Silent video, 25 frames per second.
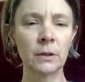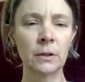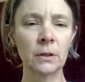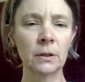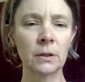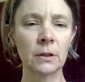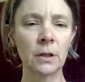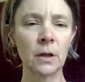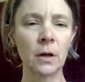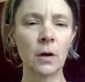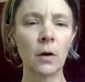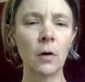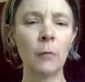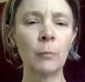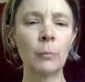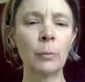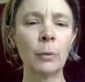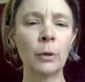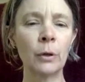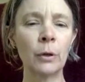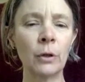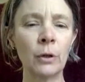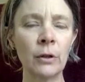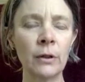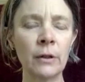Go.
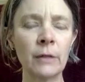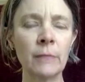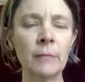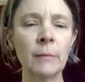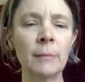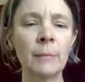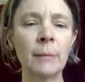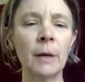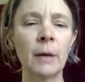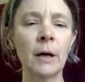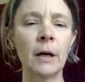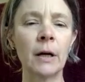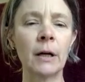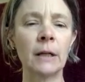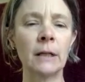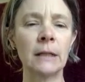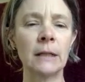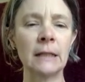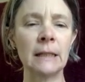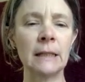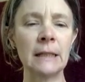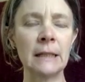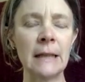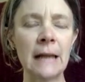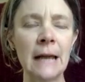Pull them apart.
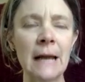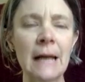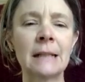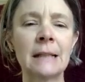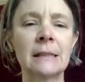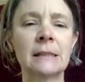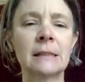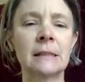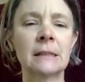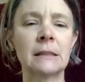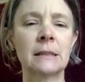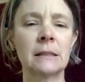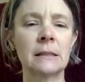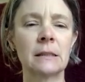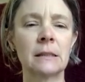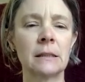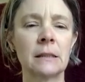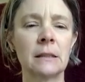Yes.